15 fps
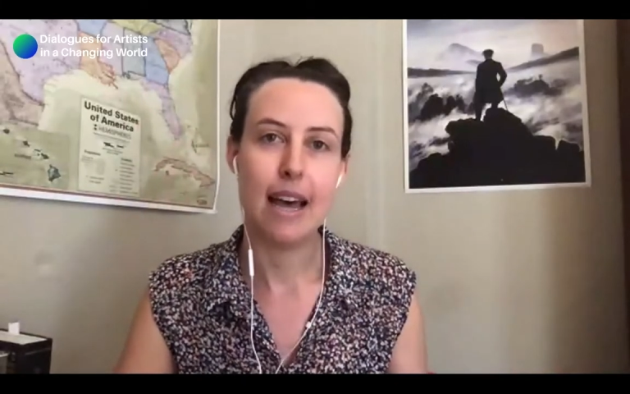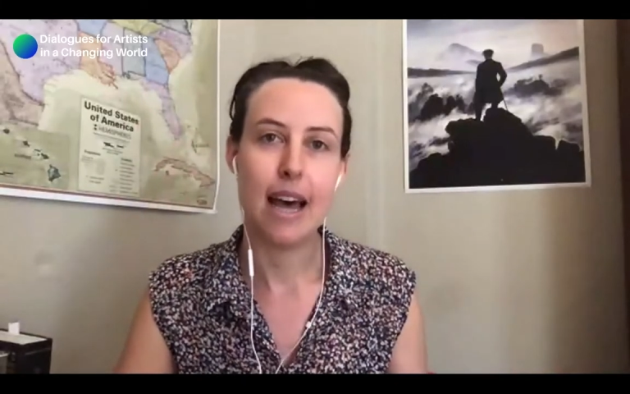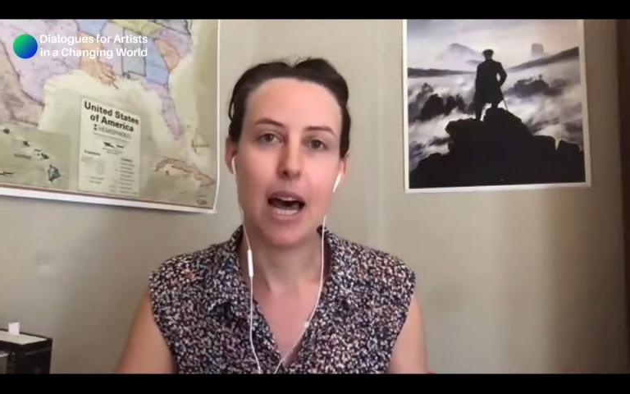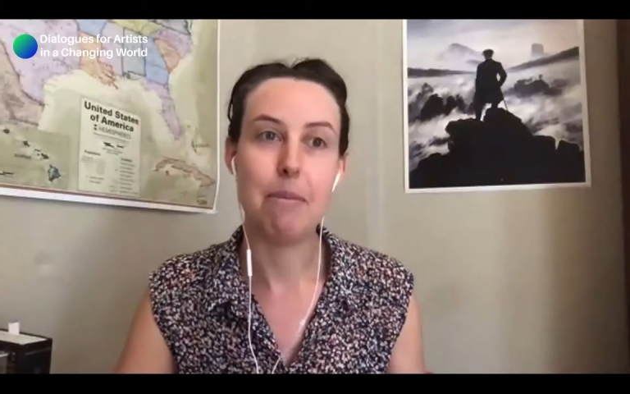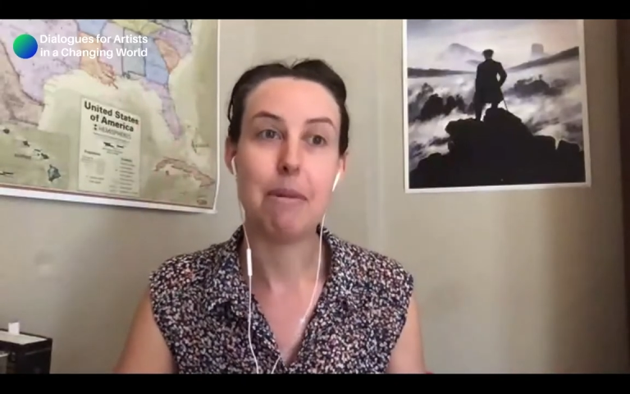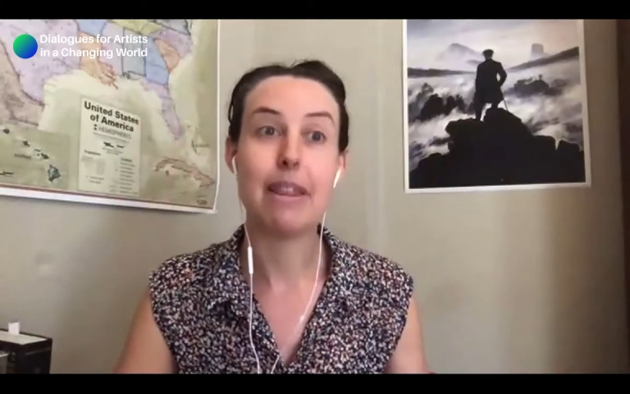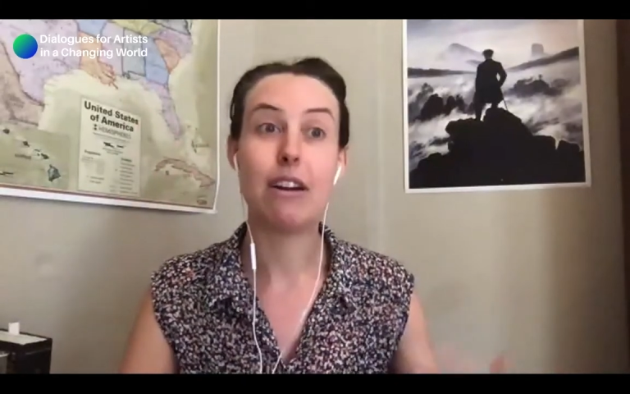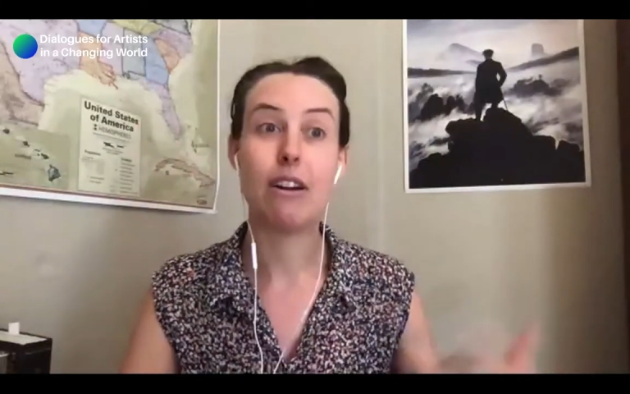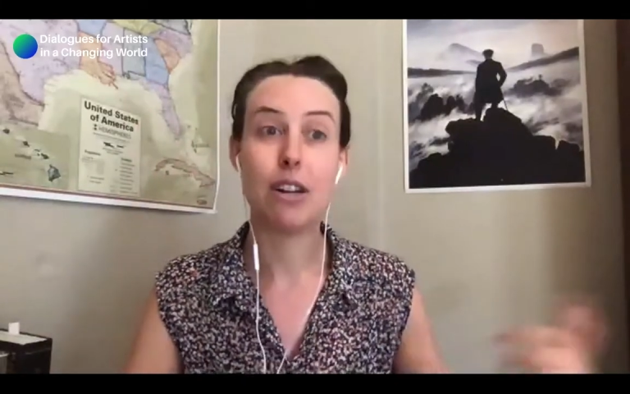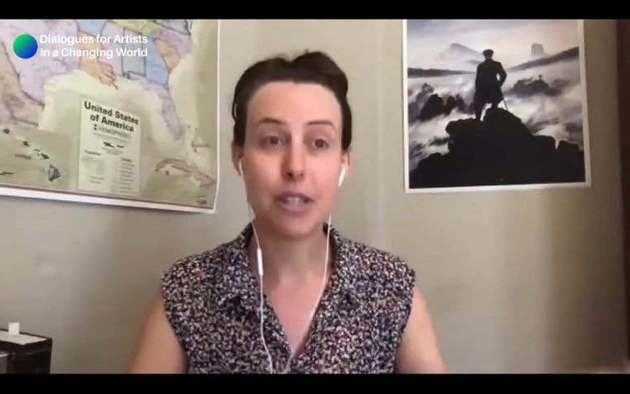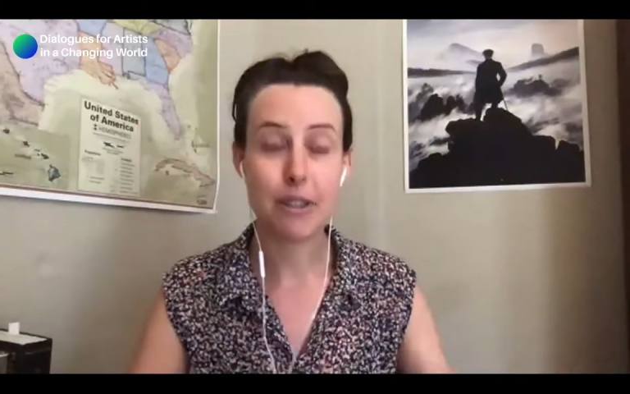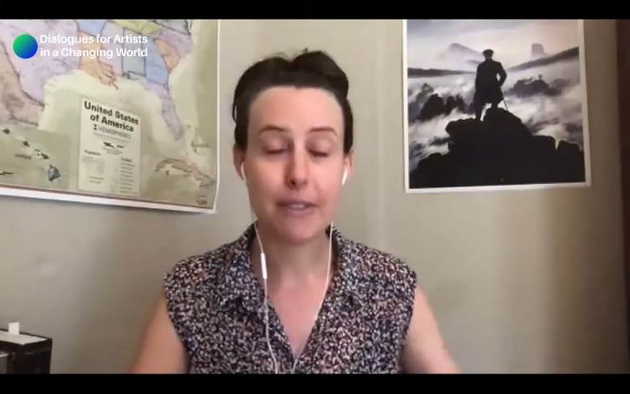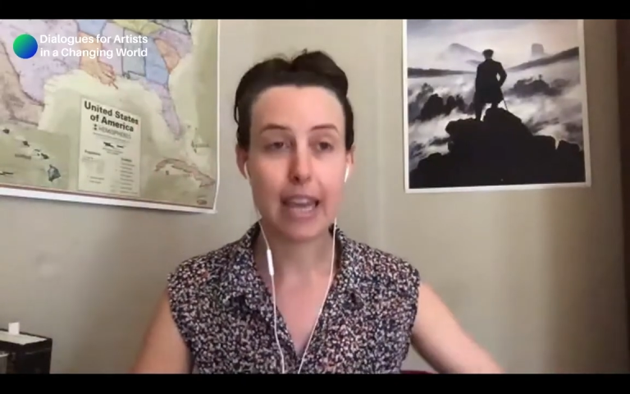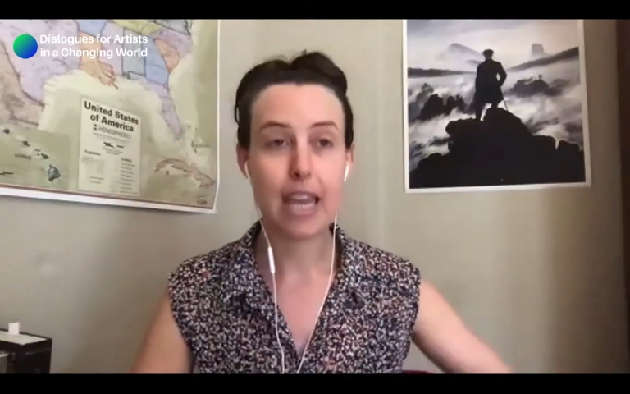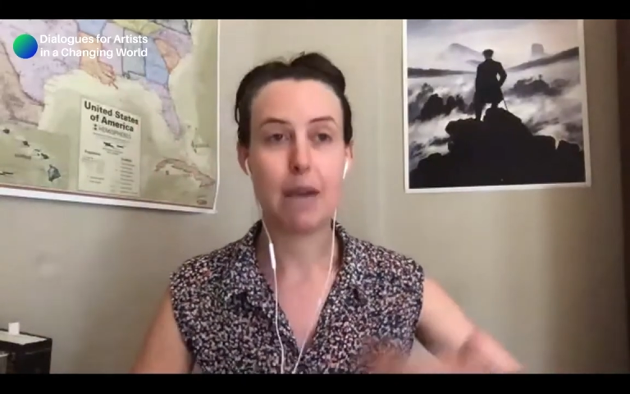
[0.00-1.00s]
And then
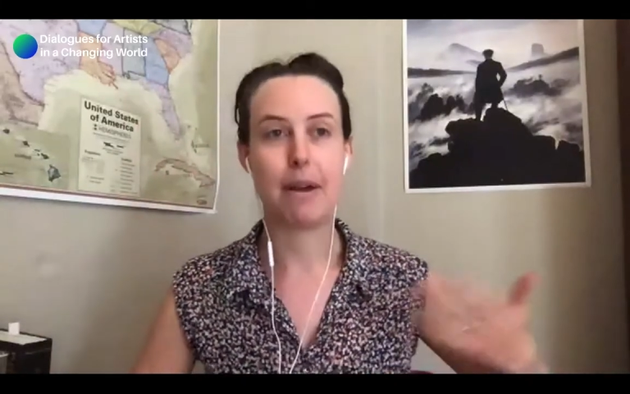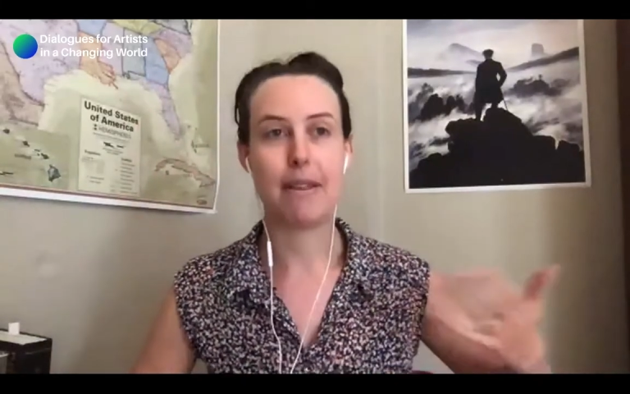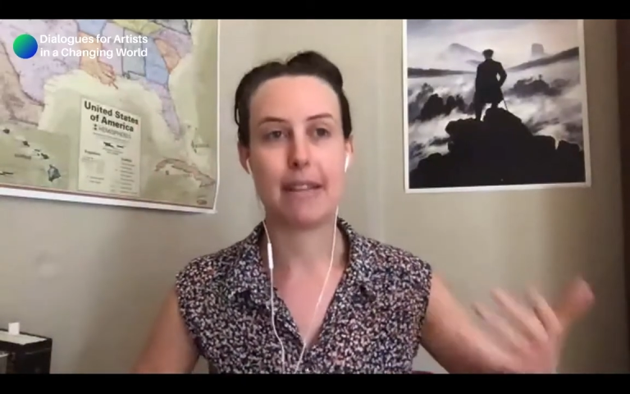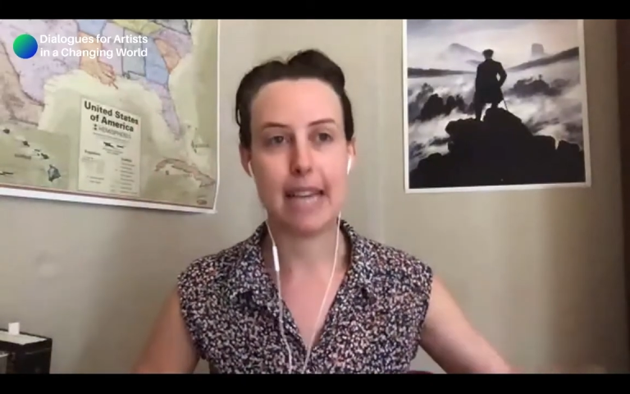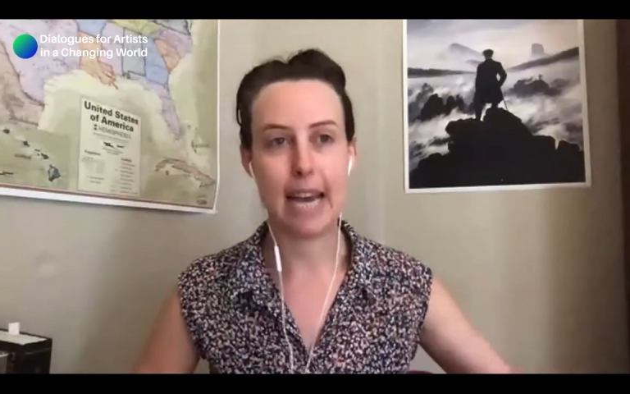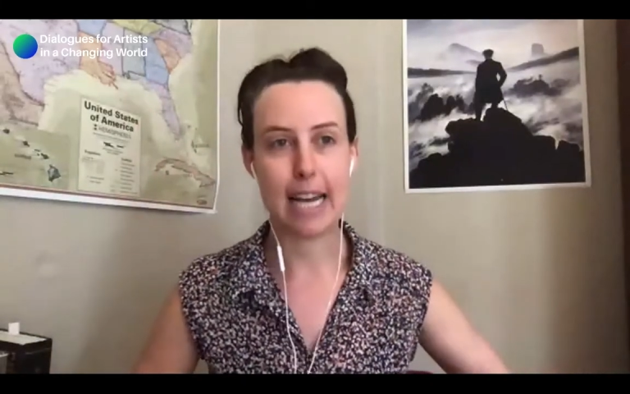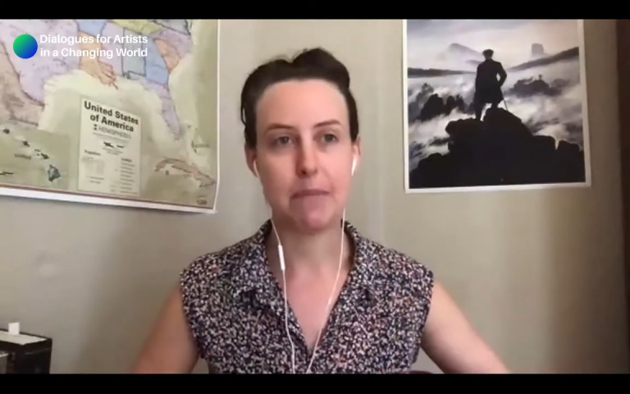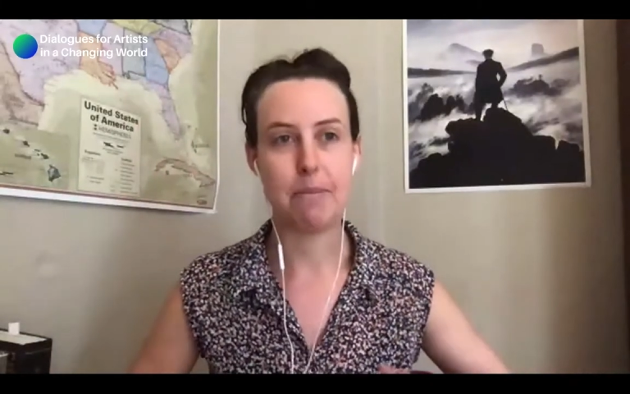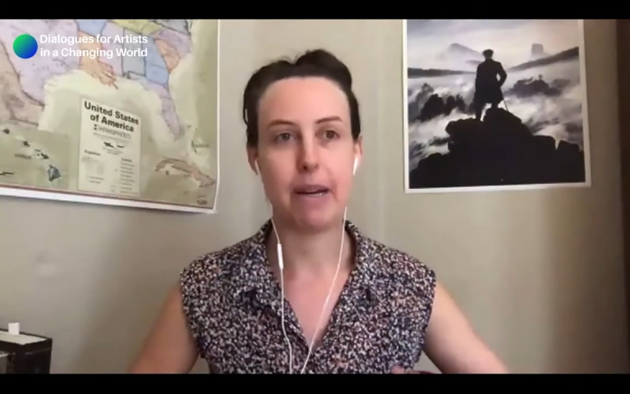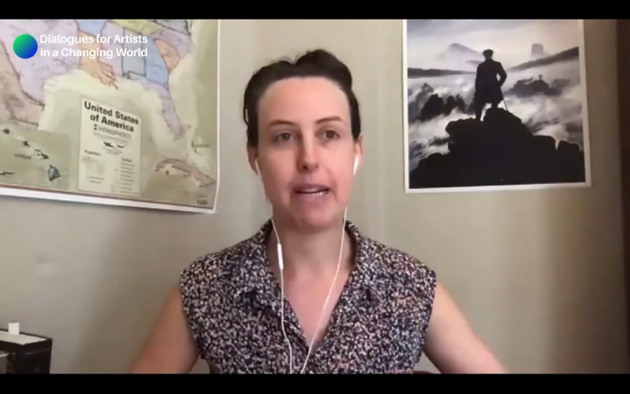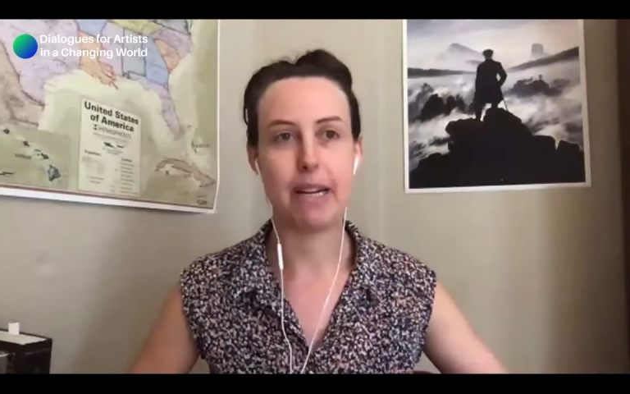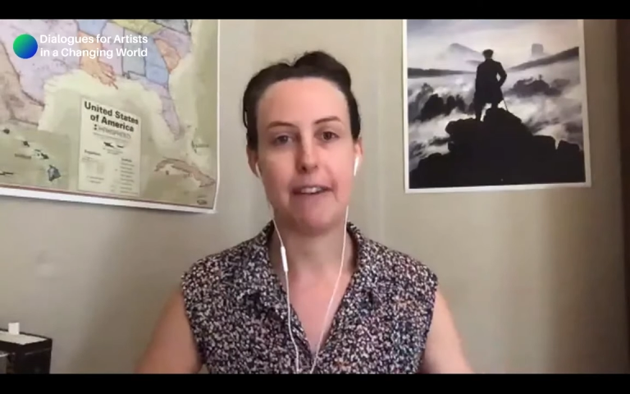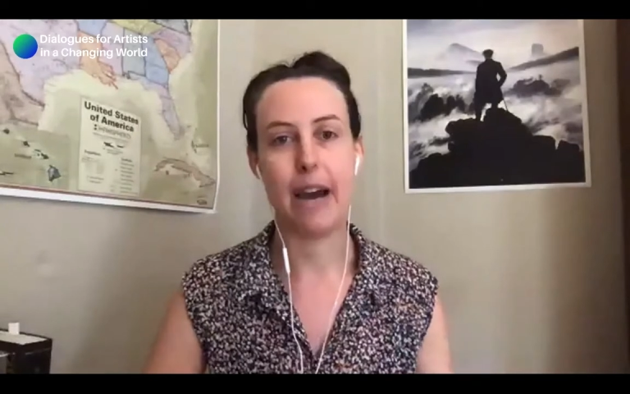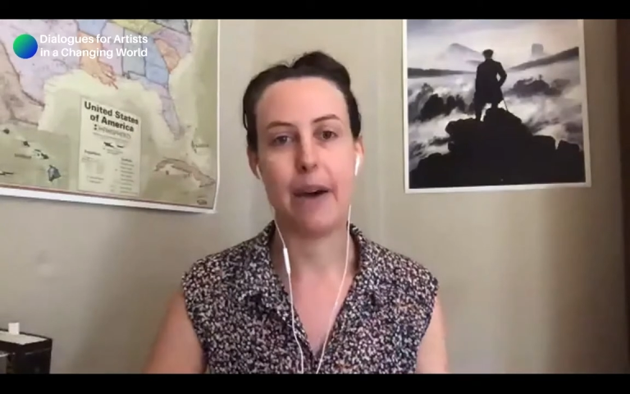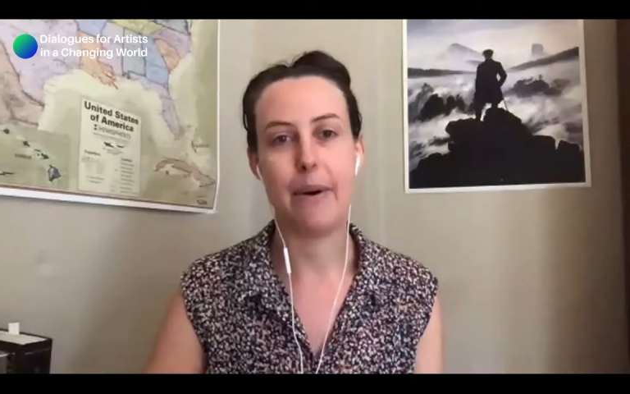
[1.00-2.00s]
also thinking about this aspect
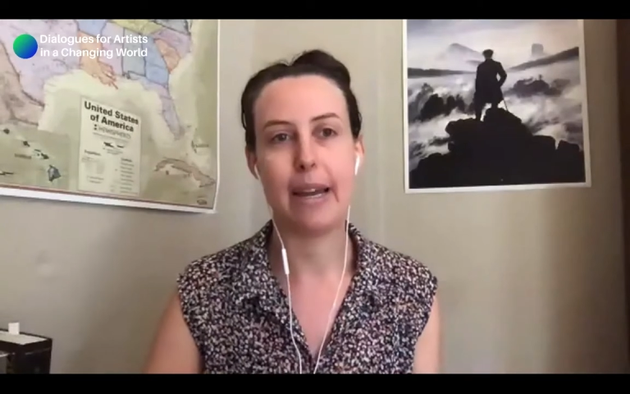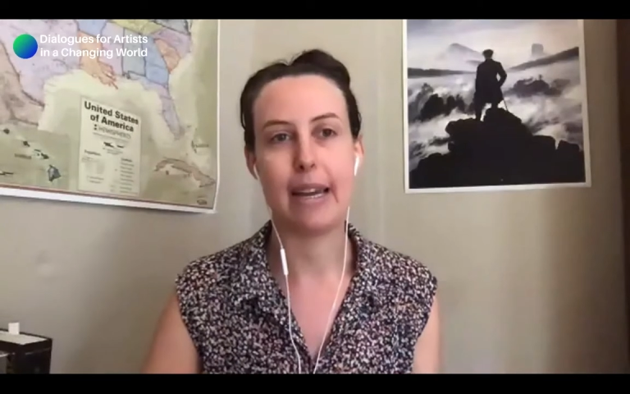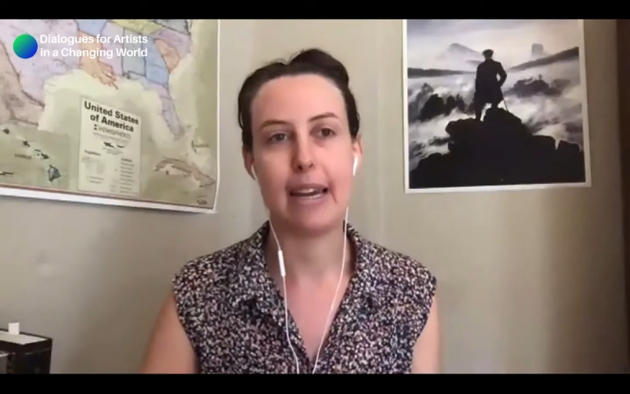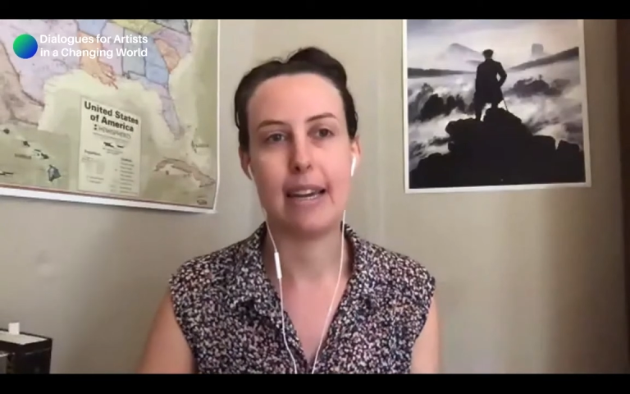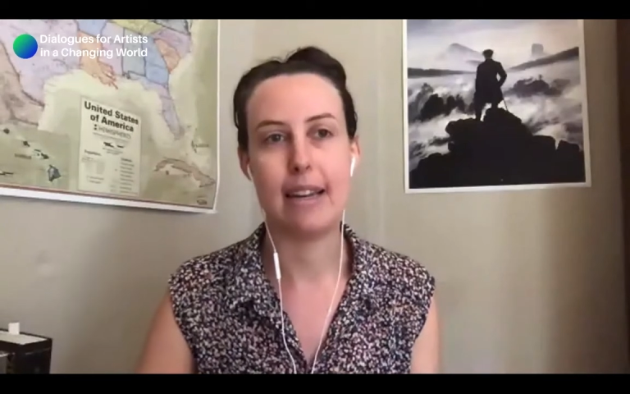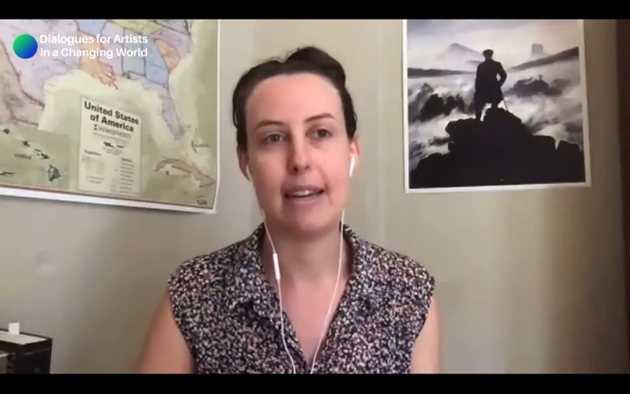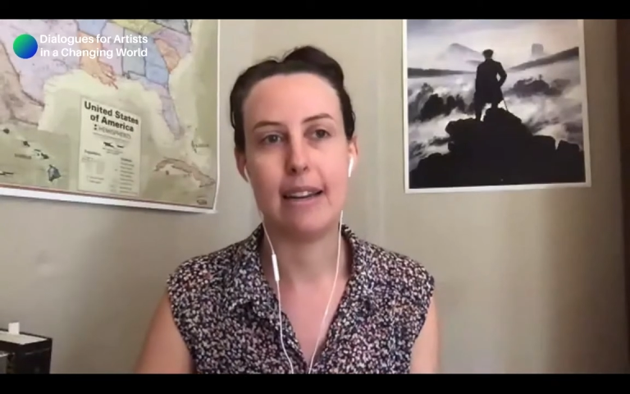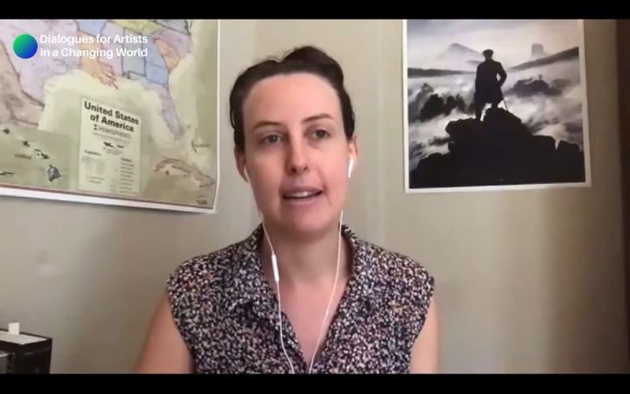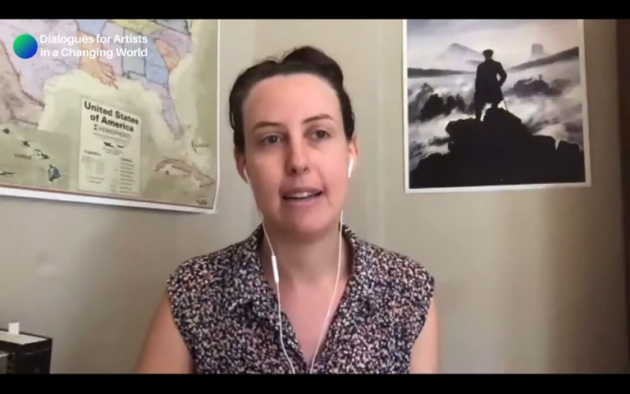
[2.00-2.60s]
of how I can